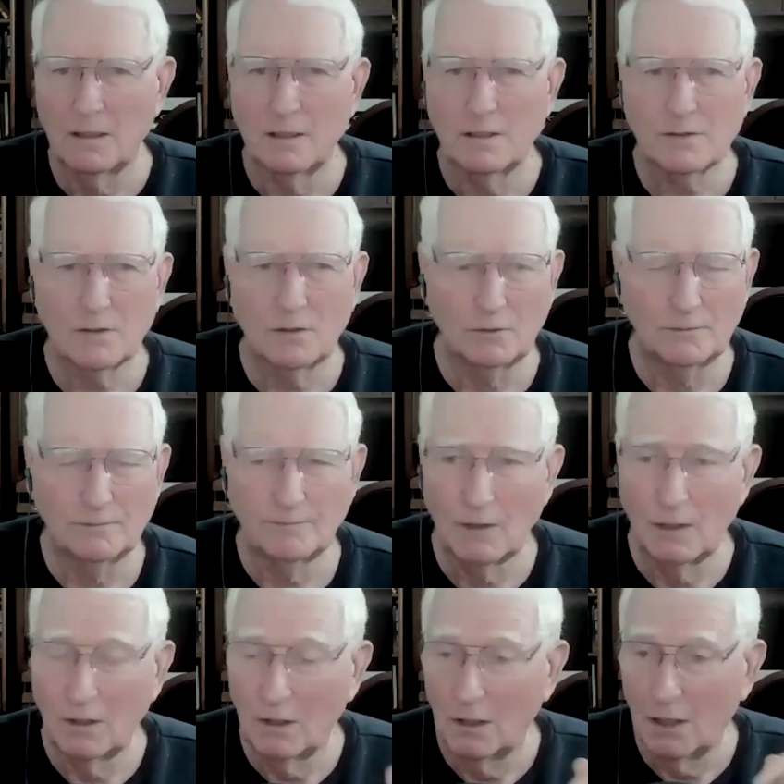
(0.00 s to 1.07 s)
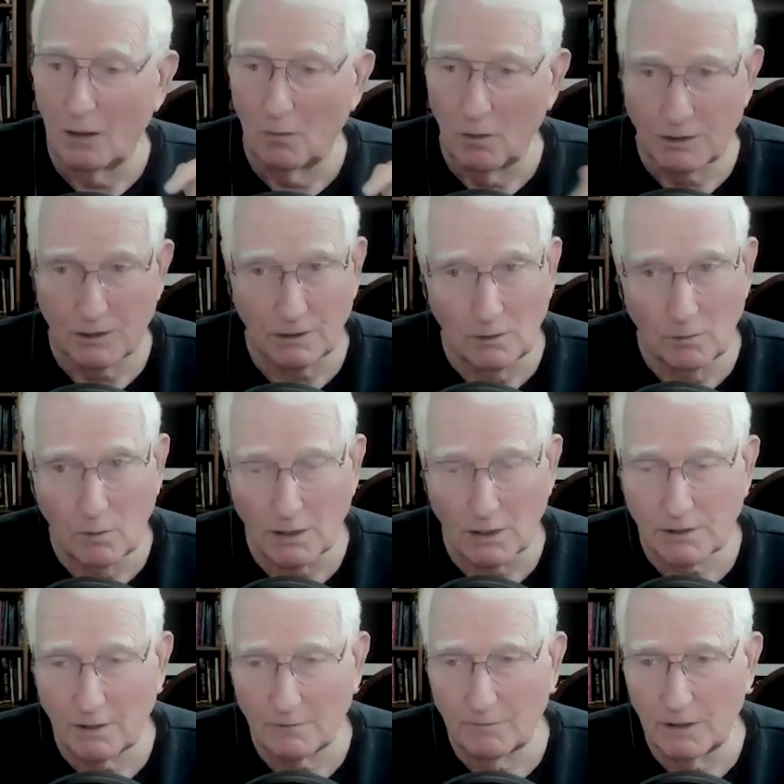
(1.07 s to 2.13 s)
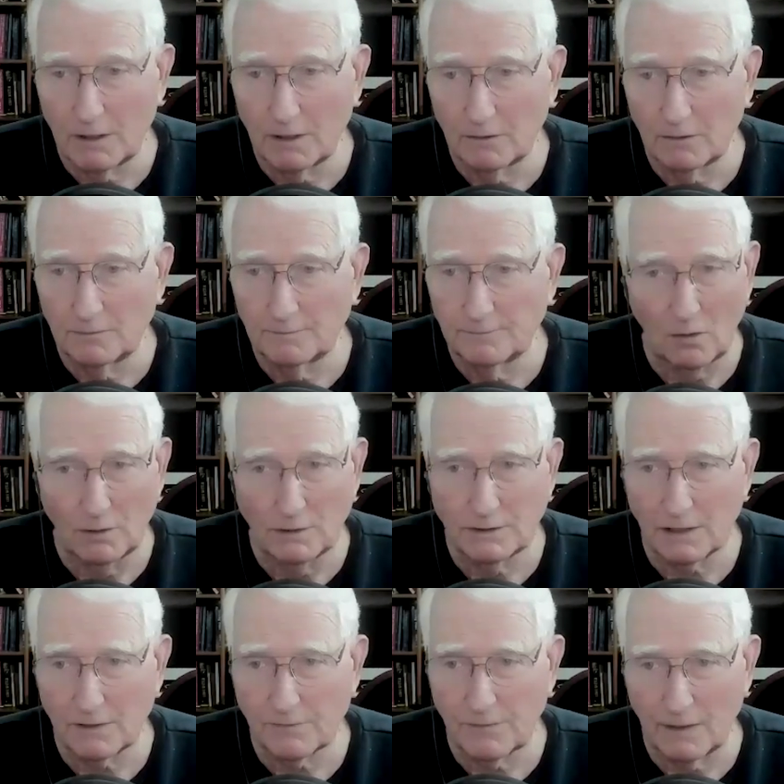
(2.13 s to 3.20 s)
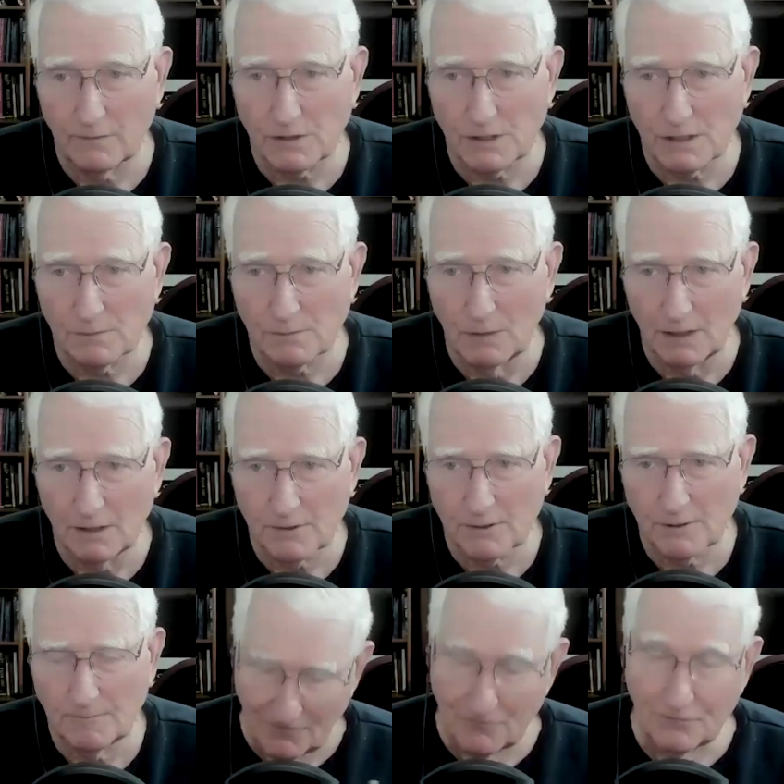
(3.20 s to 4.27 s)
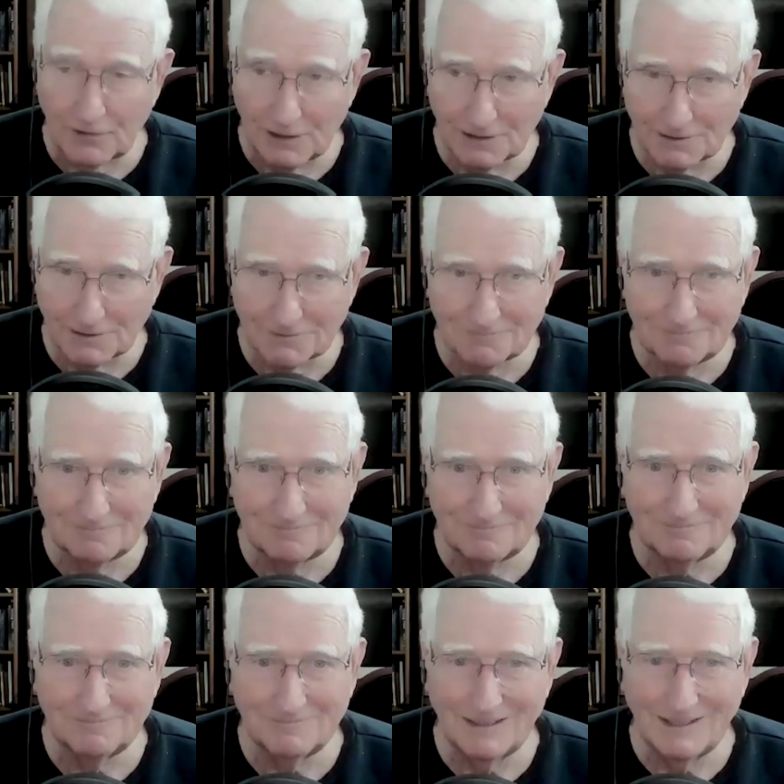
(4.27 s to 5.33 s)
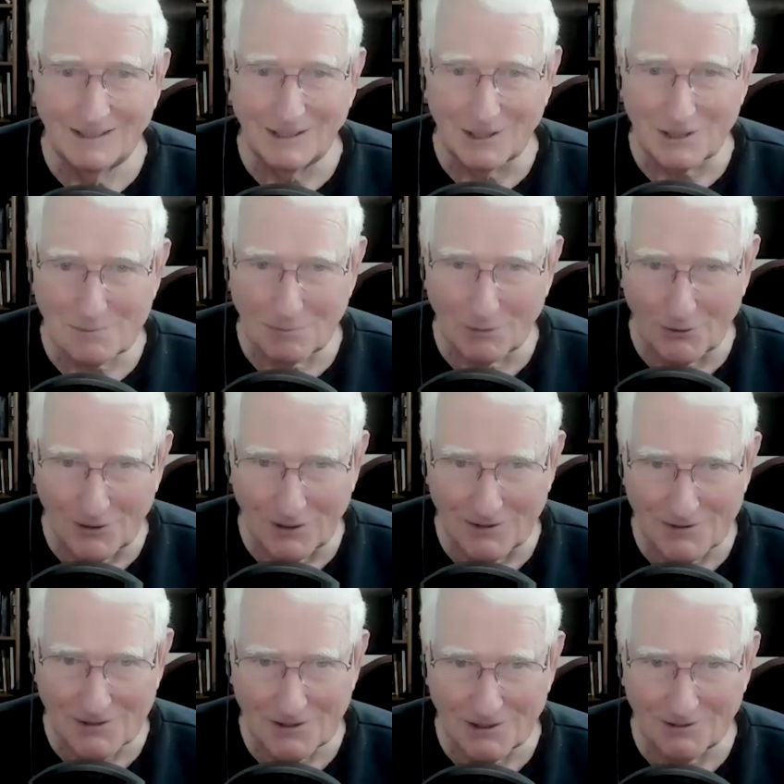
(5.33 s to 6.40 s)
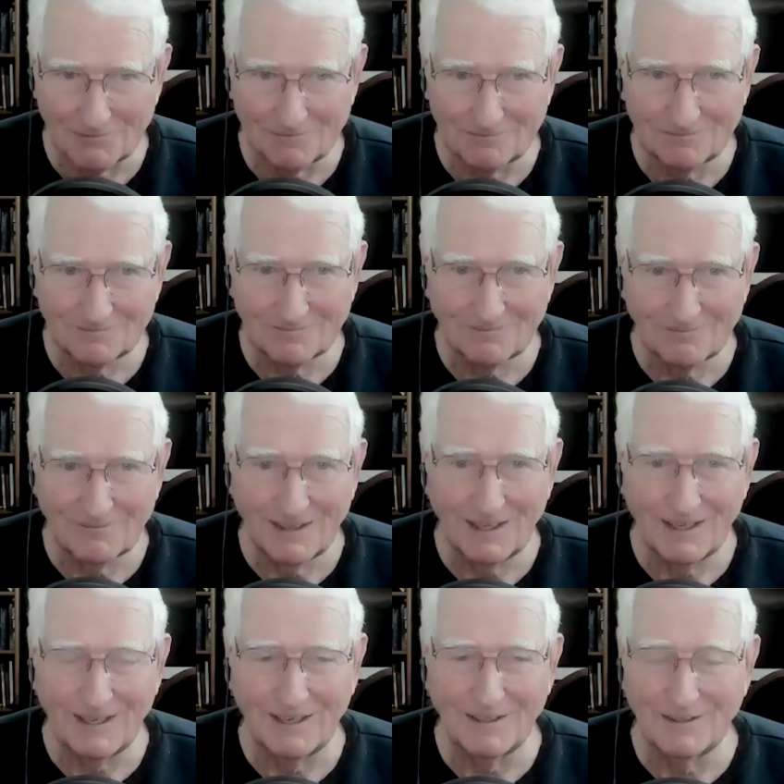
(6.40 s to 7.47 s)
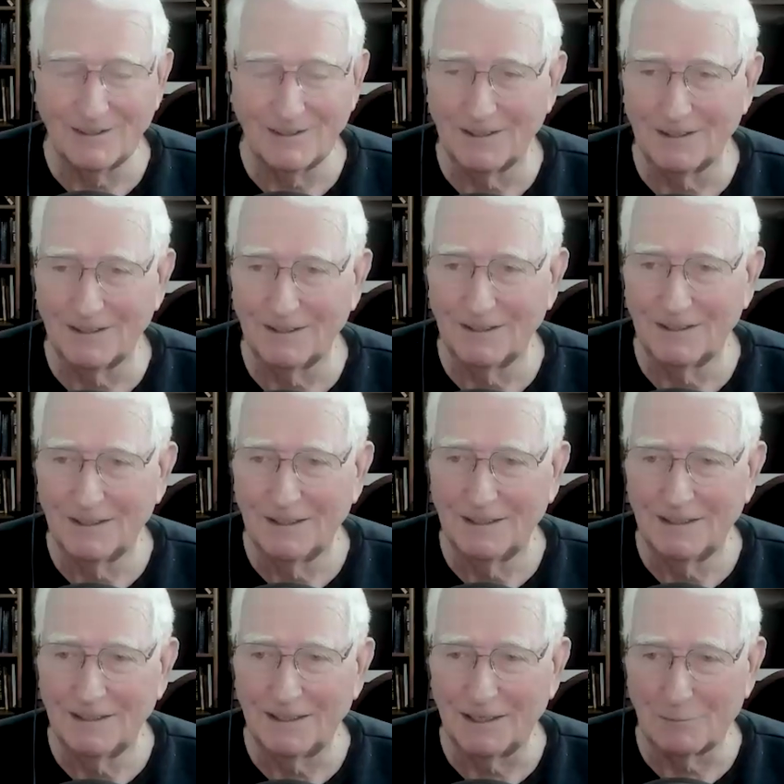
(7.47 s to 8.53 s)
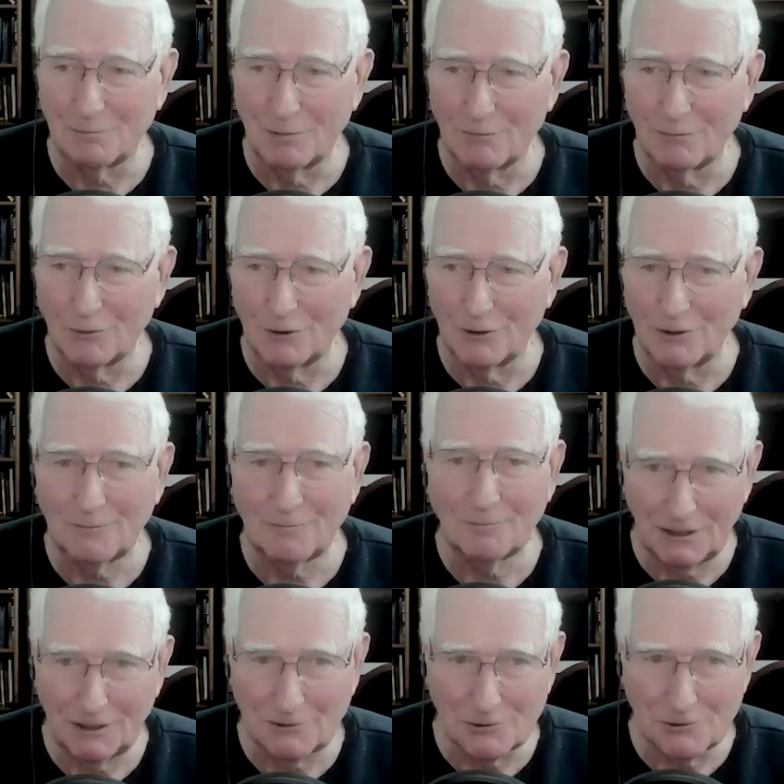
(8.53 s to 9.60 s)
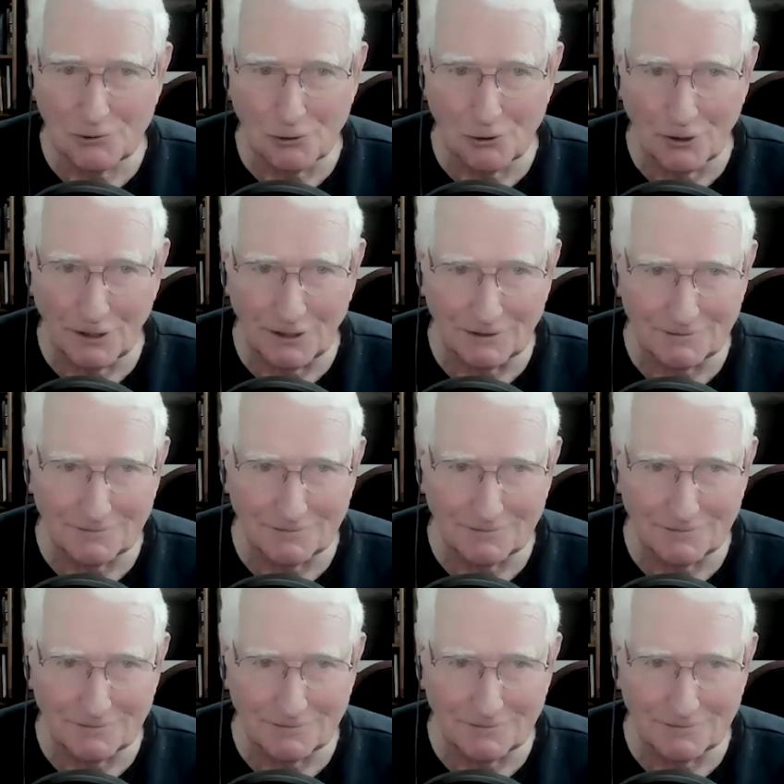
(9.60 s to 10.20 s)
So I want you to go watch that video. Only takes five or six minutes. Feel it, experience it, and uh, and above all, enjoy it.